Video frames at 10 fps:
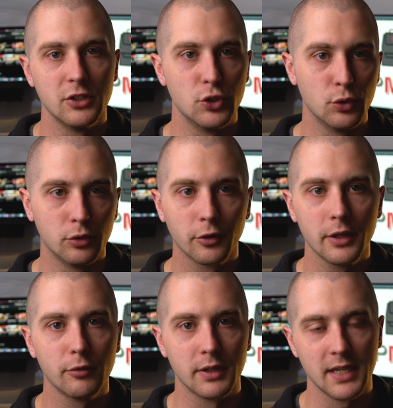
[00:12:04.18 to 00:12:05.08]

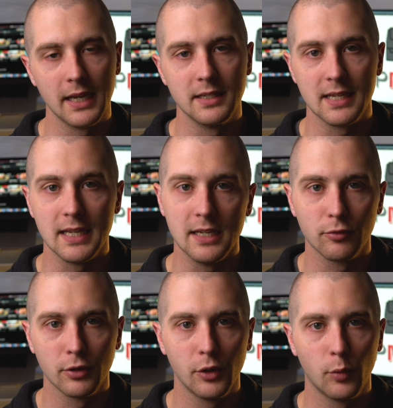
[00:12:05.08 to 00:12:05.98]
jewelry retains heat
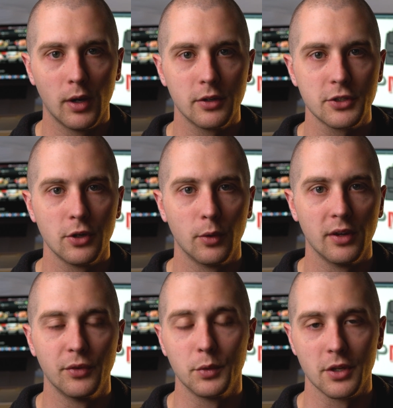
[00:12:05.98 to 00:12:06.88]
really well, so
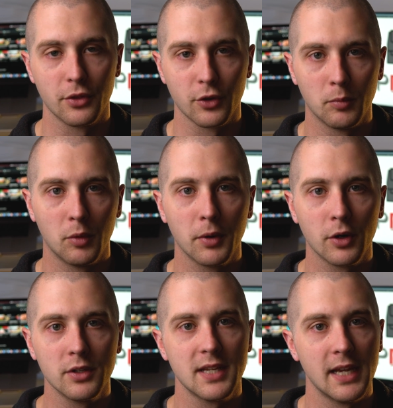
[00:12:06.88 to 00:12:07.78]
if it was a thermal
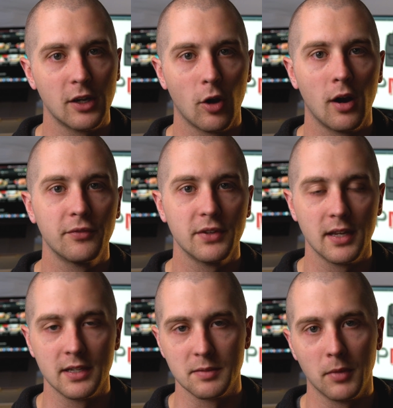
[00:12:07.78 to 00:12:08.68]
burn, take off
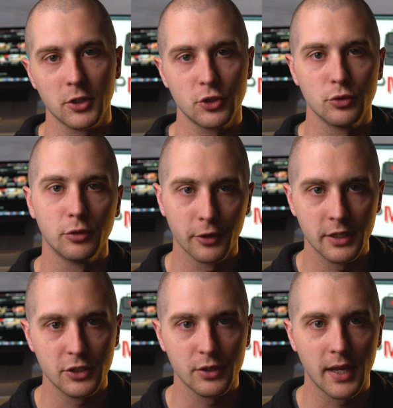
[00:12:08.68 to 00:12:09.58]
as much jewelry
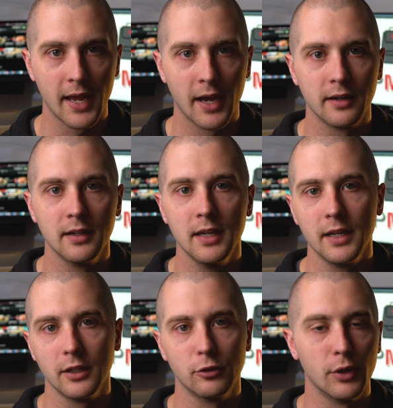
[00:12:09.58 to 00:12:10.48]
as you can,
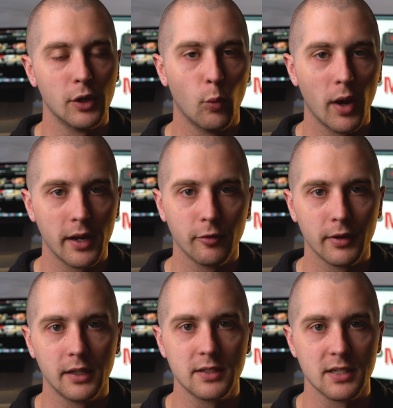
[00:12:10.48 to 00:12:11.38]
including wedding
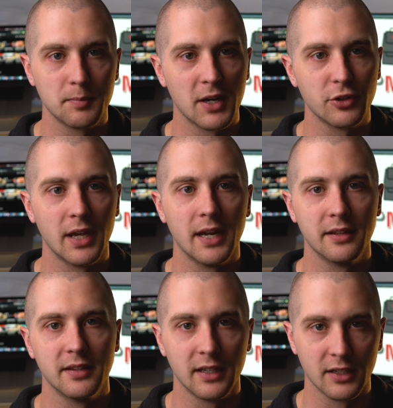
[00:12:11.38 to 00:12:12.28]
rings, especially
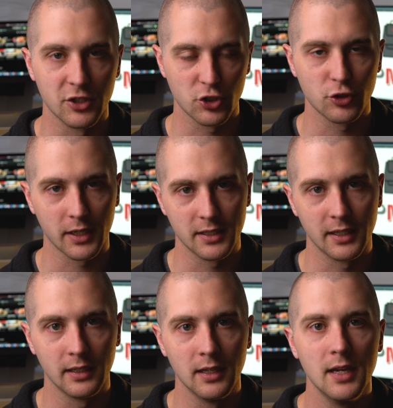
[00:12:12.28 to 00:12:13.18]
anything
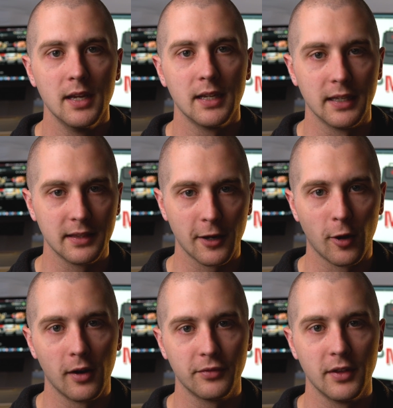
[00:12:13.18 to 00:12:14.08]
constricting. Get that
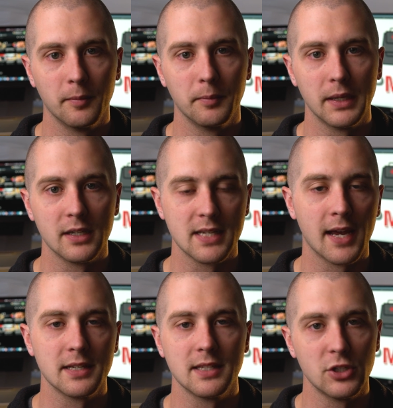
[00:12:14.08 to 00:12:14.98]
off them because
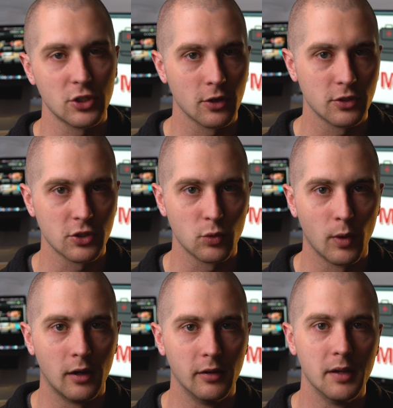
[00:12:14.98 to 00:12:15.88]
as they start to
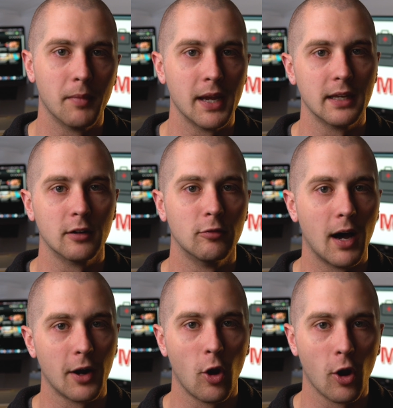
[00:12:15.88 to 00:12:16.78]
swell, it might get a
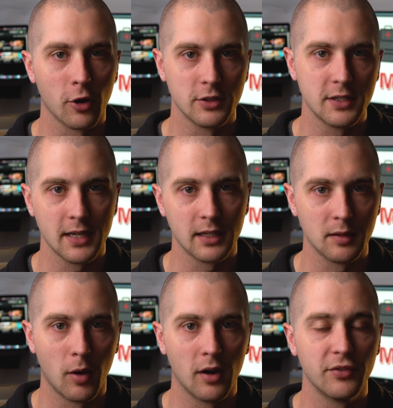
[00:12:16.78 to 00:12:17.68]
lot harder to take
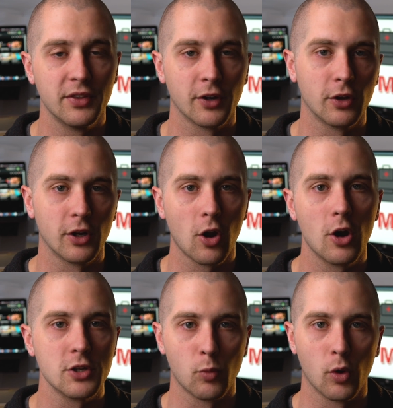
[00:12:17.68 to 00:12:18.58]
them off and they're going to
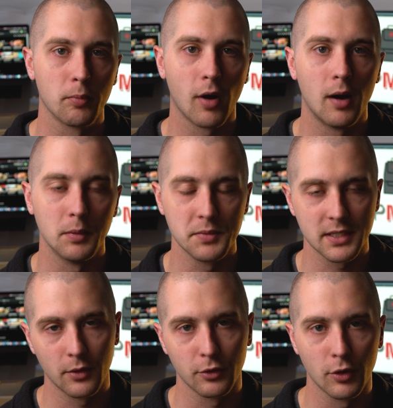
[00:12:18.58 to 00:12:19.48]
cause more problems
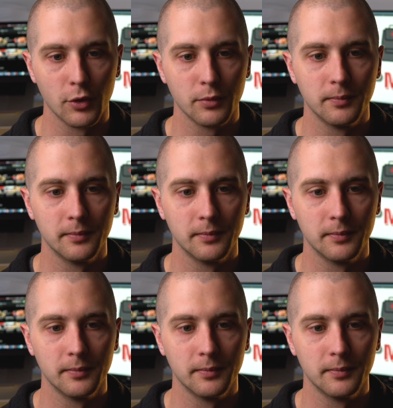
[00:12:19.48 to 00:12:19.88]
down the road.